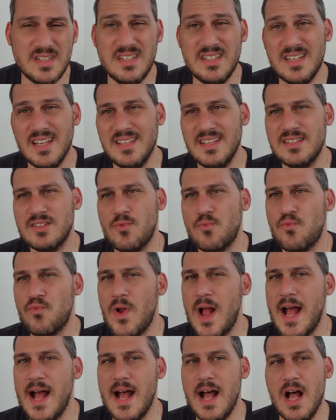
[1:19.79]
He said this
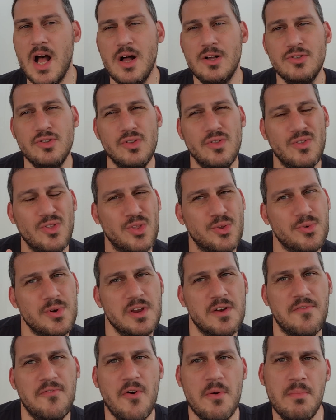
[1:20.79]
around
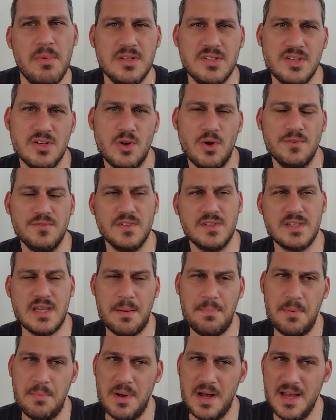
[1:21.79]
3 or 4 months ago at the
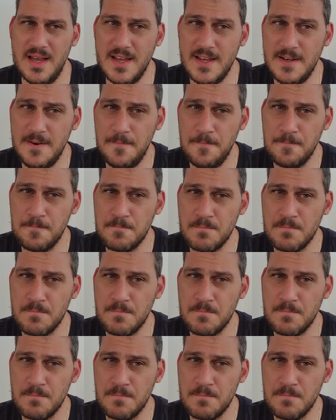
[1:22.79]
top of my head.